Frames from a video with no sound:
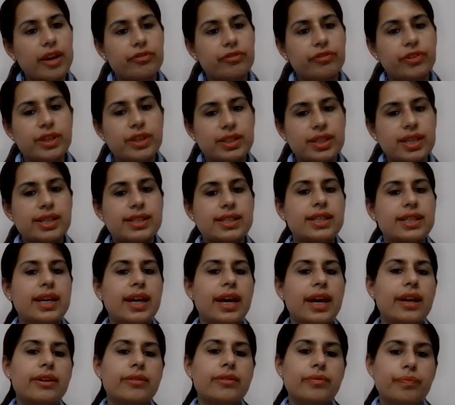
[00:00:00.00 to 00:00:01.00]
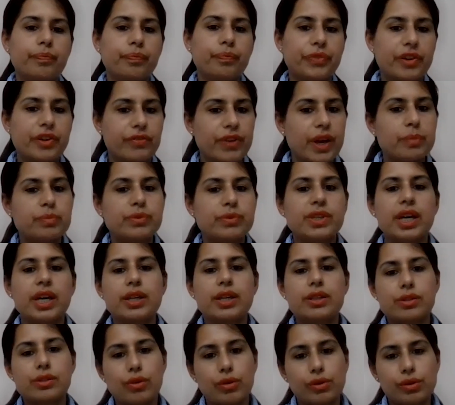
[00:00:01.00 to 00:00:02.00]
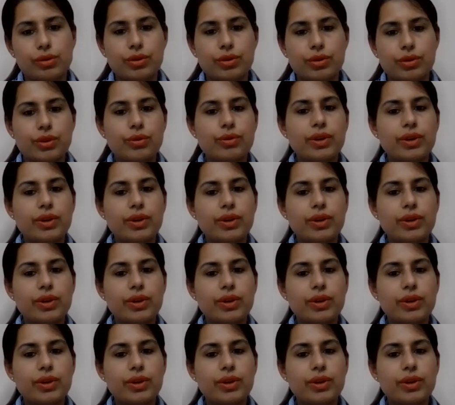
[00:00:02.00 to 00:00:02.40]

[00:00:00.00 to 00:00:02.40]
FSSAI websites also.